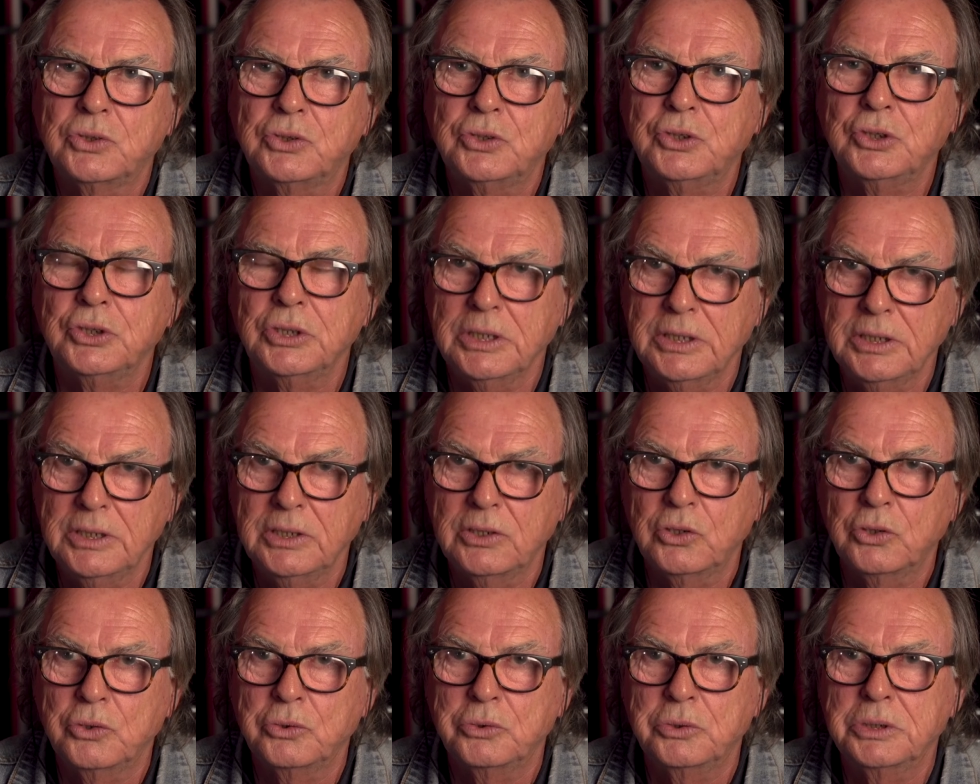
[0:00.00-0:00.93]
Jeannie
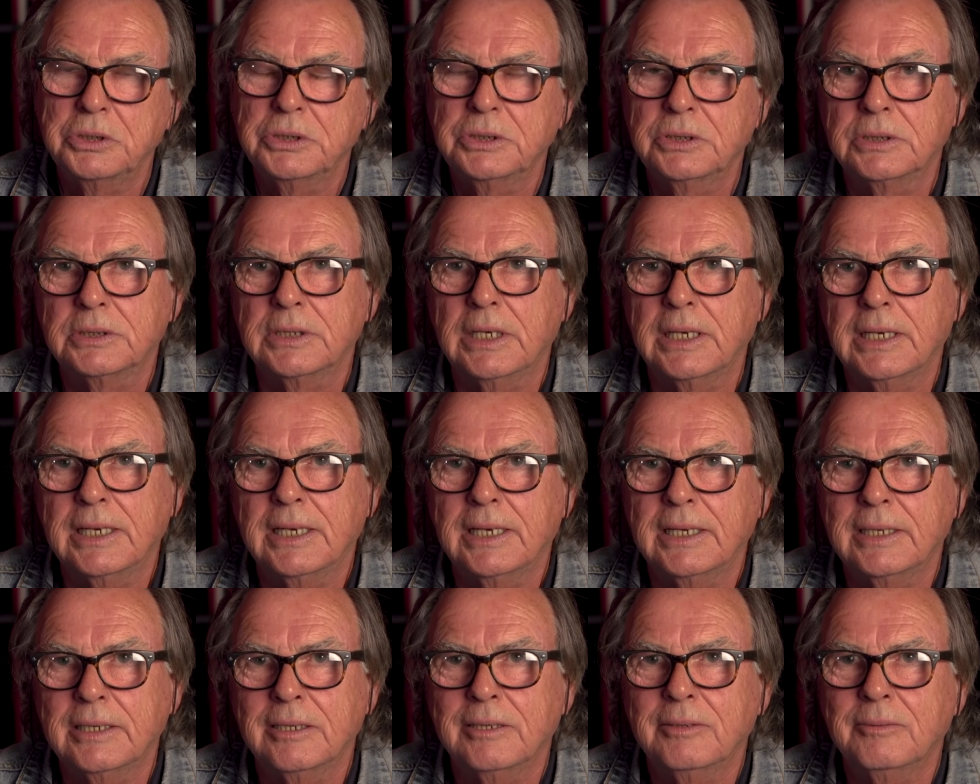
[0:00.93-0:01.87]
Lewis
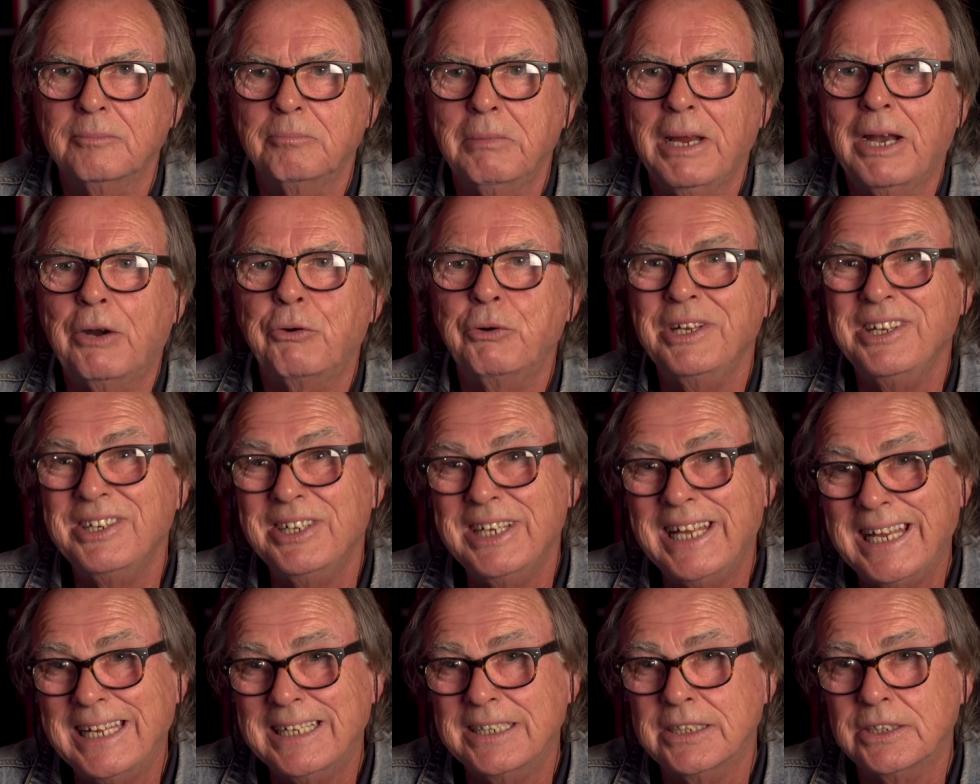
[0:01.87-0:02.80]
and Marion
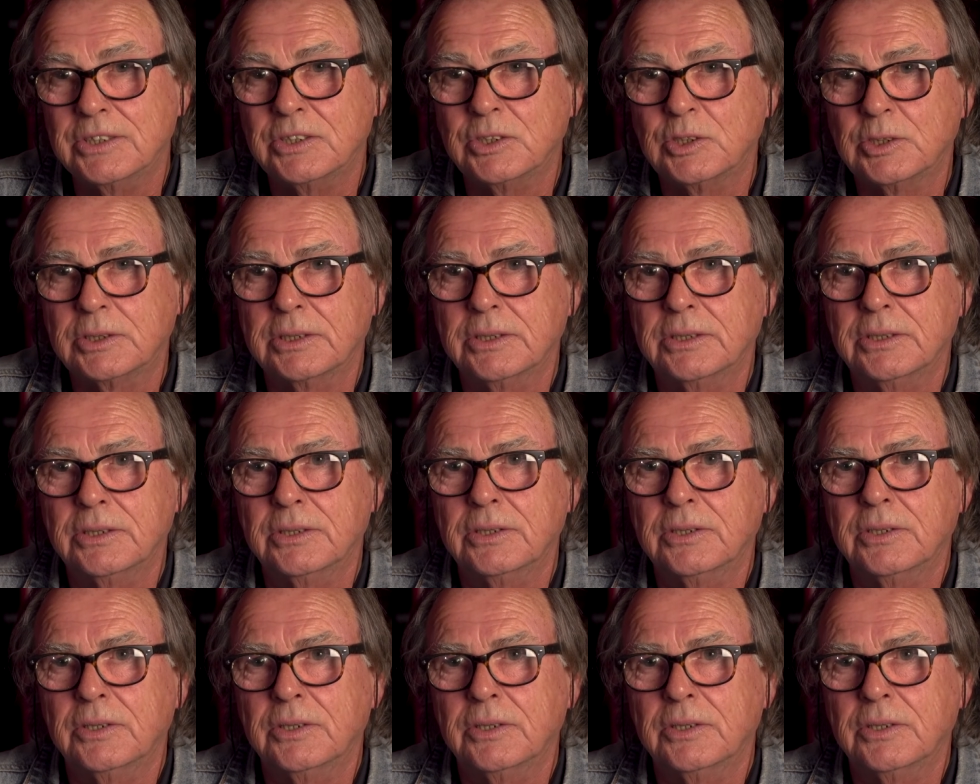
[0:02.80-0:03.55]
Henderson